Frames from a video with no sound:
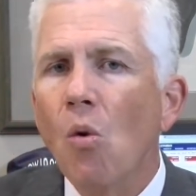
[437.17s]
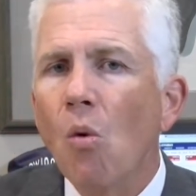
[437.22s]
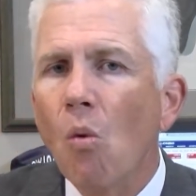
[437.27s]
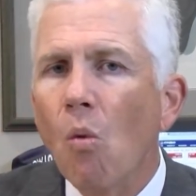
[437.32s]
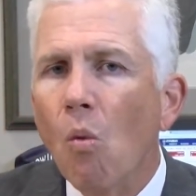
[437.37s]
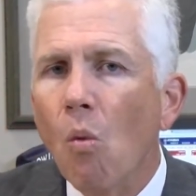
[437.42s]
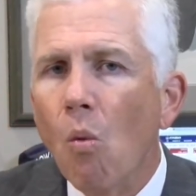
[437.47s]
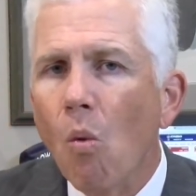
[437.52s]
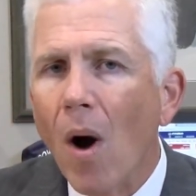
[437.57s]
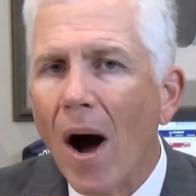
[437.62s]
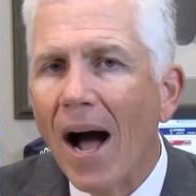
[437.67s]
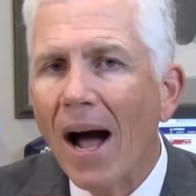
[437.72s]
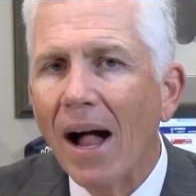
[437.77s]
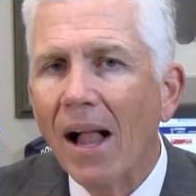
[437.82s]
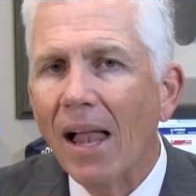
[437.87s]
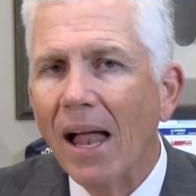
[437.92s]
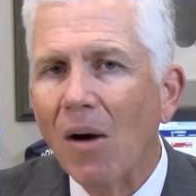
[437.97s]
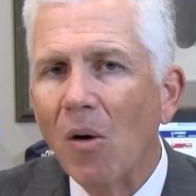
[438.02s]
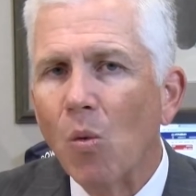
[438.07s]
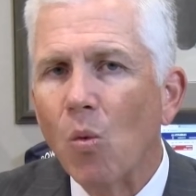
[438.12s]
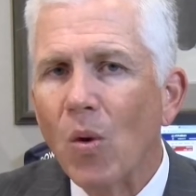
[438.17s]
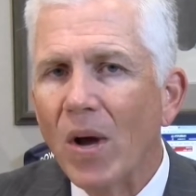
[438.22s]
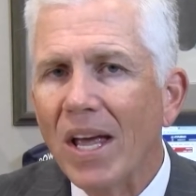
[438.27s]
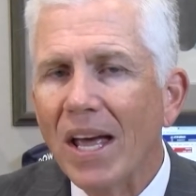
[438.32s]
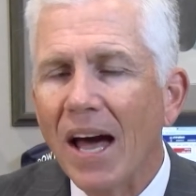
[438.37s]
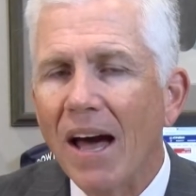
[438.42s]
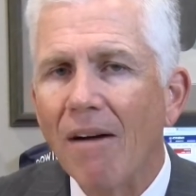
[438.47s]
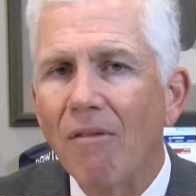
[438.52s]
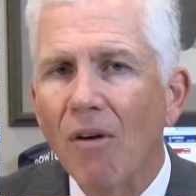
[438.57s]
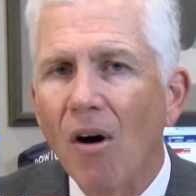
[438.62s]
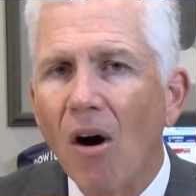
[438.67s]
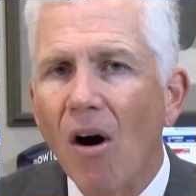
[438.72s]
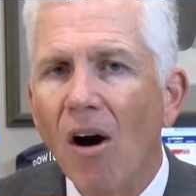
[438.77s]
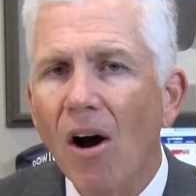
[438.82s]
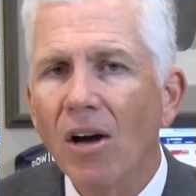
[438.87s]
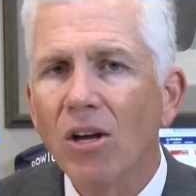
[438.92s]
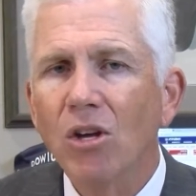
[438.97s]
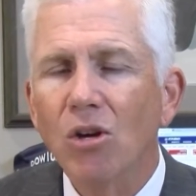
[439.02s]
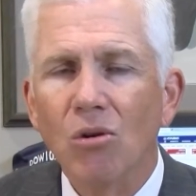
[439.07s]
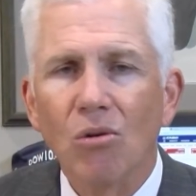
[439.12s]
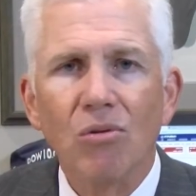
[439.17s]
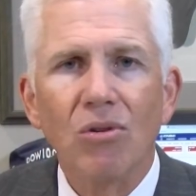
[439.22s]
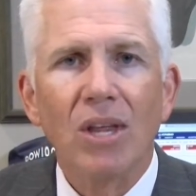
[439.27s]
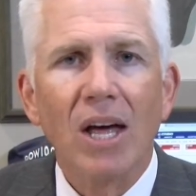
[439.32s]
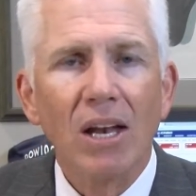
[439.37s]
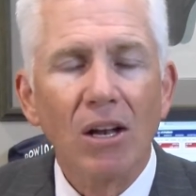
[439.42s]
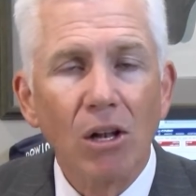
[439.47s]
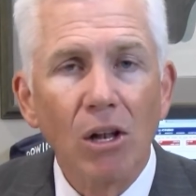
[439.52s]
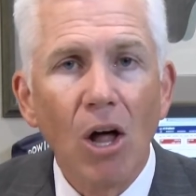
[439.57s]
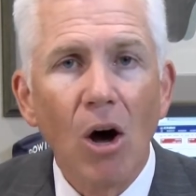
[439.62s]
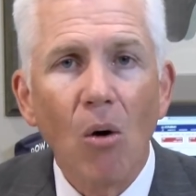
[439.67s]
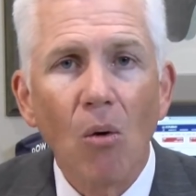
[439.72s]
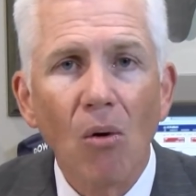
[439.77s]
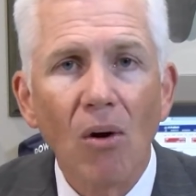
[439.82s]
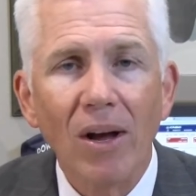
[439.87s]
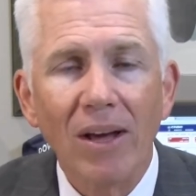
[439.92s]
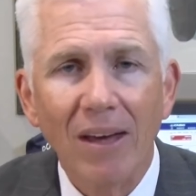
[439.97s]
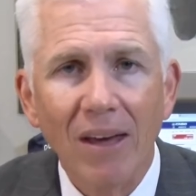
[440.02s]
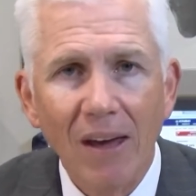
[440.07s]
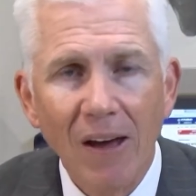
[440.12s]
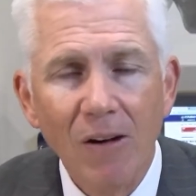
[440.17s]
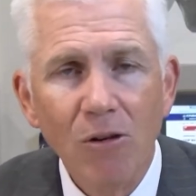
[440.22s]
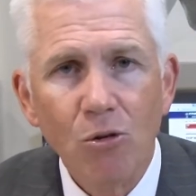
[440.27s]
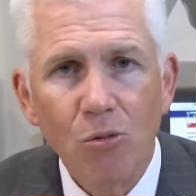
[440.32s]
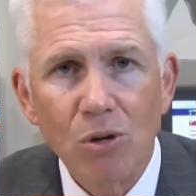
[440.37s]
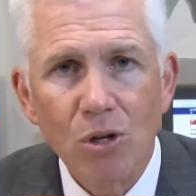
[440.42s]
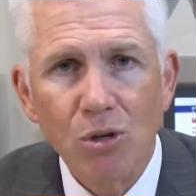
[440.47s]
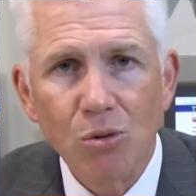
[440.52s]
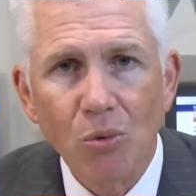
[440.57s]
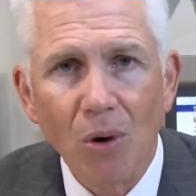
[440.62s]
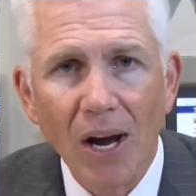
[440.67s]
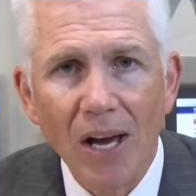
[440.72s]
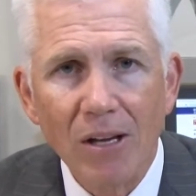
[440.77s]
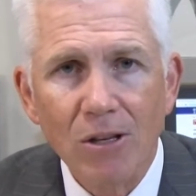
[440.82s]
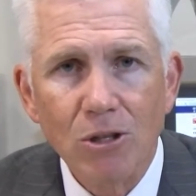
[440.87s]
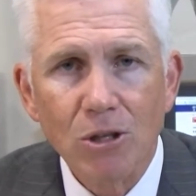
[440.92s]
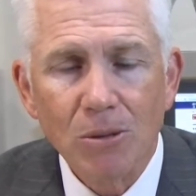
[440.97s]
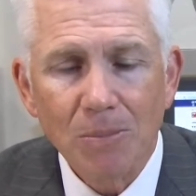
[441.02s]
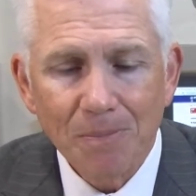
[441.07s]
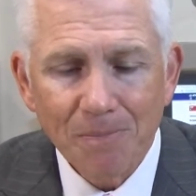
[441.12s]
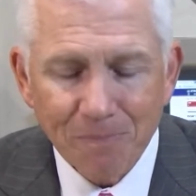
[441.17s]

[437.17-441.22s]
While we have argued that lowering interest rates,